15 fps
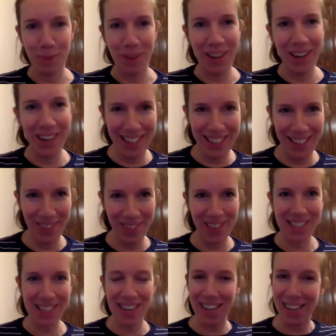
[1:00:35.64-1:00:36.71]
but if
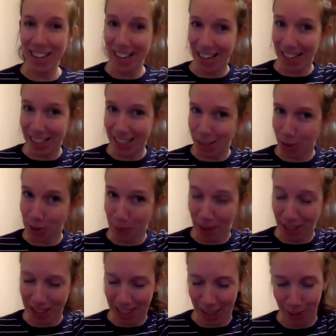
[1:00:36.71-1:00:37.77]
there's any English or
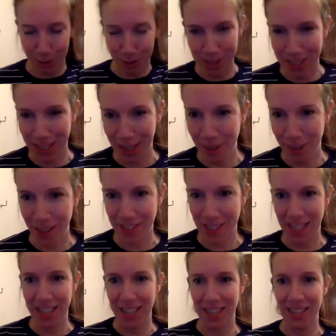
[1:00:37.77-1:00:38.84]
Spanish language ones, I would love to
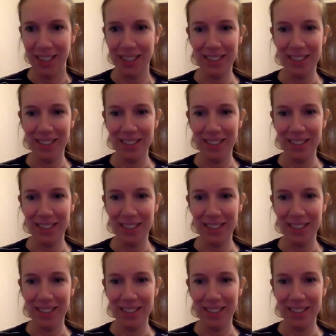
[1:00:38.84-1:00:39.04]
hear.